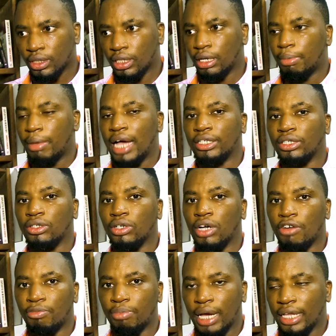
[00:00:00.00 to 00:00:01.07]
the magical
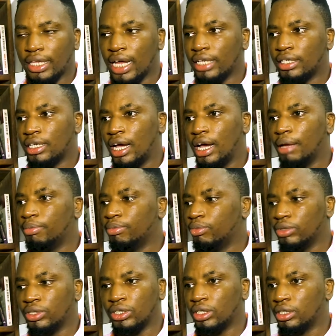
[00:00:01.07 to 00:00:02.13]
government at that time
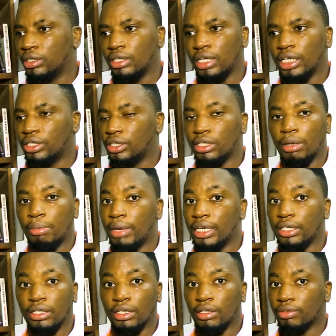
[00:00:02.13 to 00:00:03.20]
it's just an
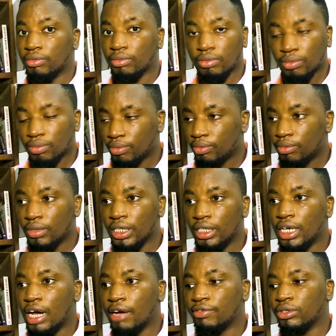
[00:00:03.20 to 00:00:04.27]
amazing
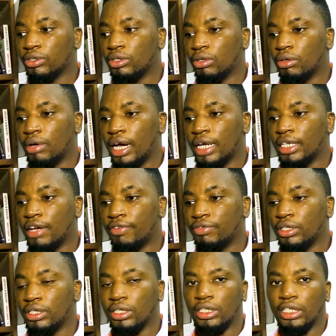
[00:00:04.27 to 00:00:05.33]
novel. So I
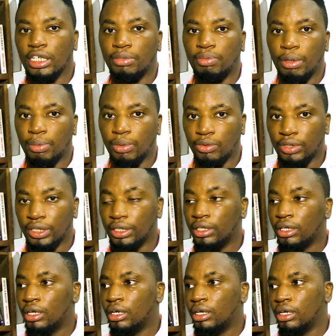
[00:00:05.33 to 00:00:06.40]
definitely suggest people read
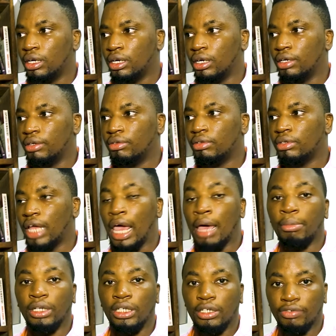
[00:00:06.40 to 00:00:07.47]
The
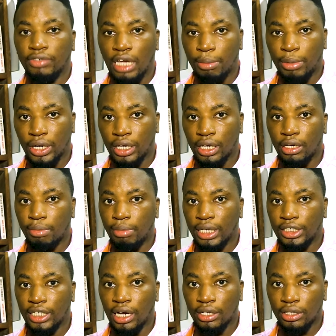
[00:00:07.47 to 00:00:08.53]
Amulet of Samarkand by
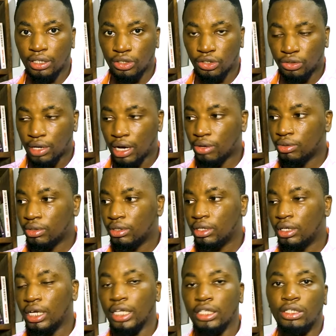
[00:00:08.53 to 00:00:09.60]
Jonathan Stroud.
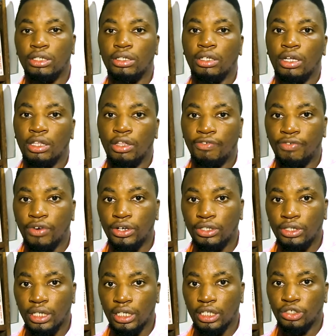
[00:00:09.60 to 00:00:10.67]
It's the
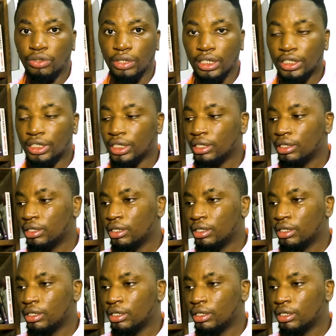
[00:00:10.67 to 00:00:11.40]
first in the trilogy.